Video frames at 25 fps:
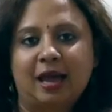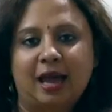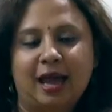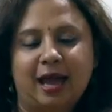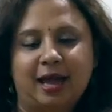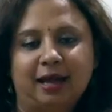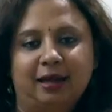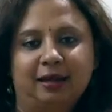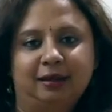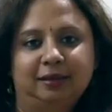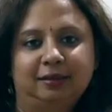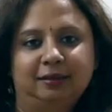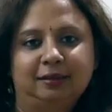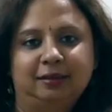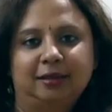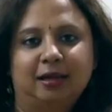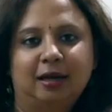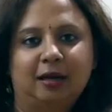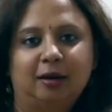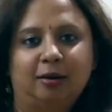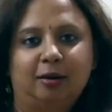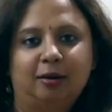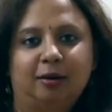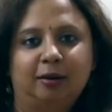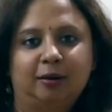and
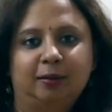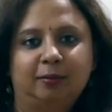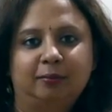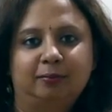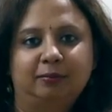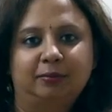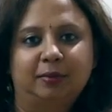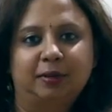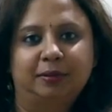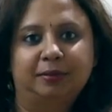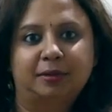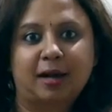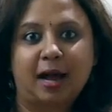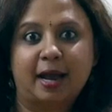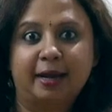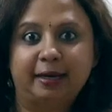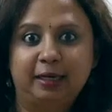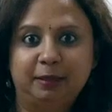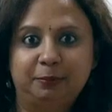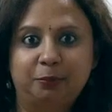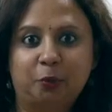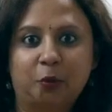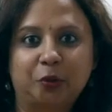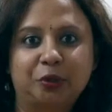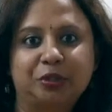um,
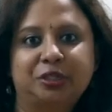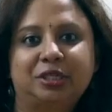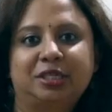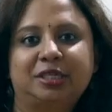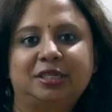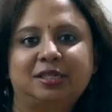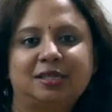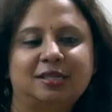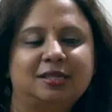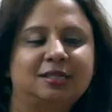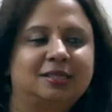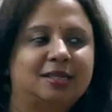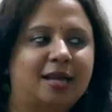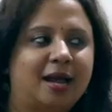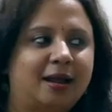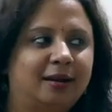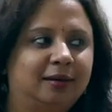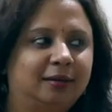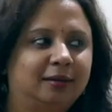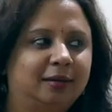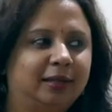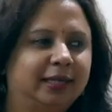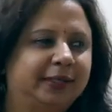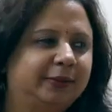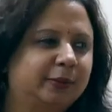highly poisonous
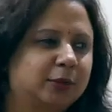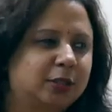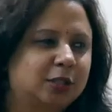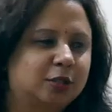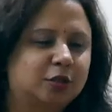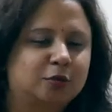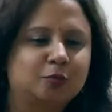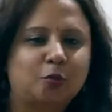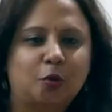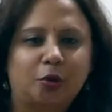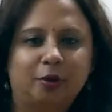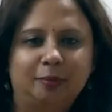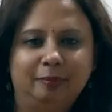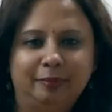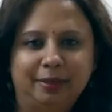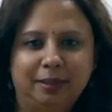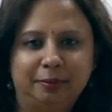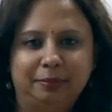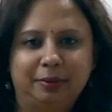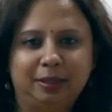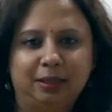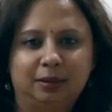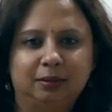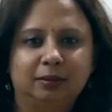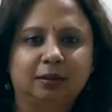and it was a small
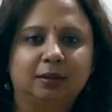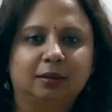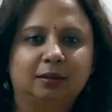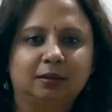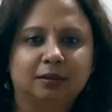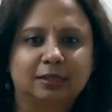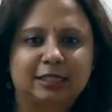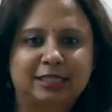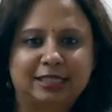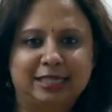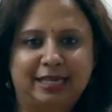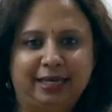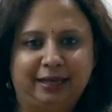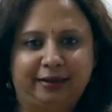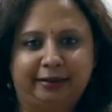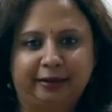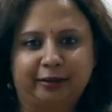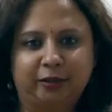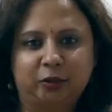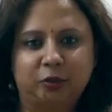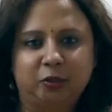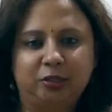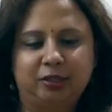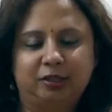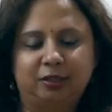baby uh, snake
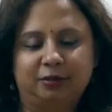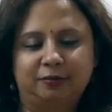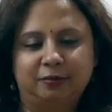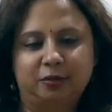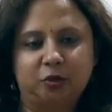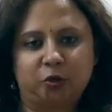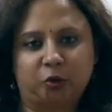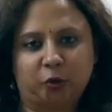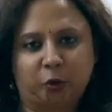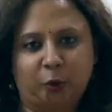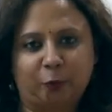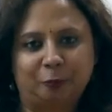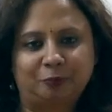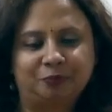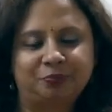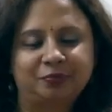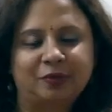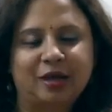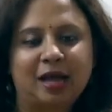actually that we saw.